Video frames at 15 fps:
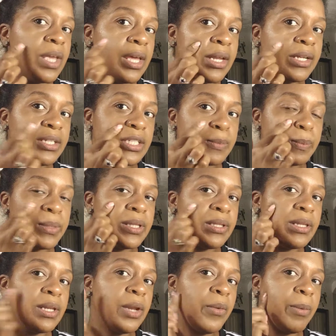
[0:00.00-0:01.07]
And I just
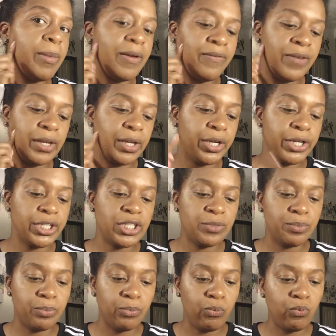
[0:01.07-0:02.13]
blend it in with my finger.
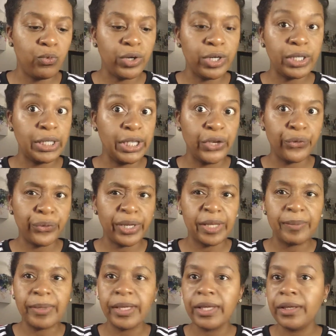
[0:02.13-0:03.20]
It's really
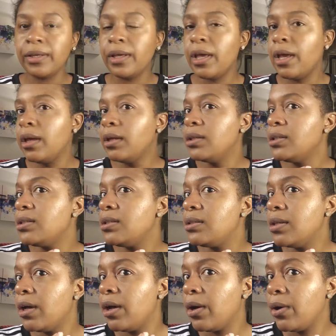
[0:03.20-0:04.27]
creamy,
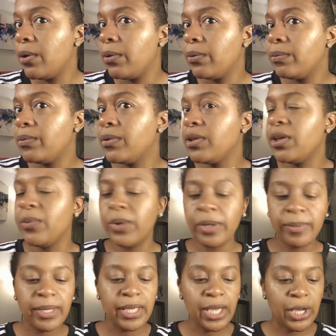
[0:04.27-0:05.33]
so you want
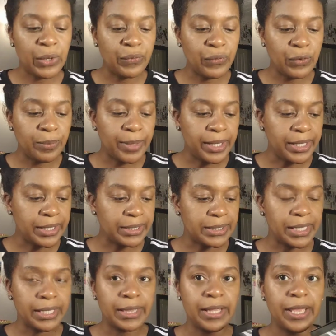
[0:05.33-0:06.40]
to be careful because
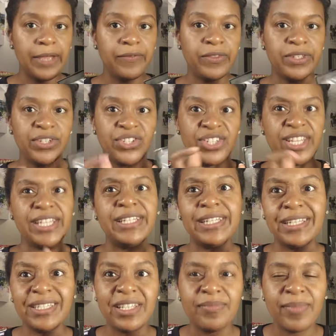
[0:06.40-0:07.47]
if this shade
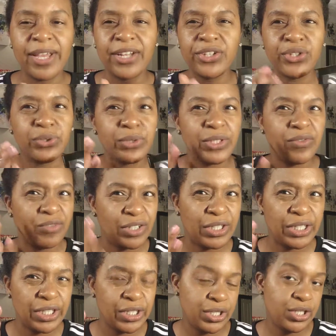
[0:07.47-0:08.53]
doesn't match you, it's
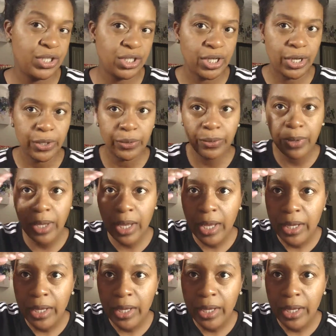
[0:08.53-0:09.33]
really going to show.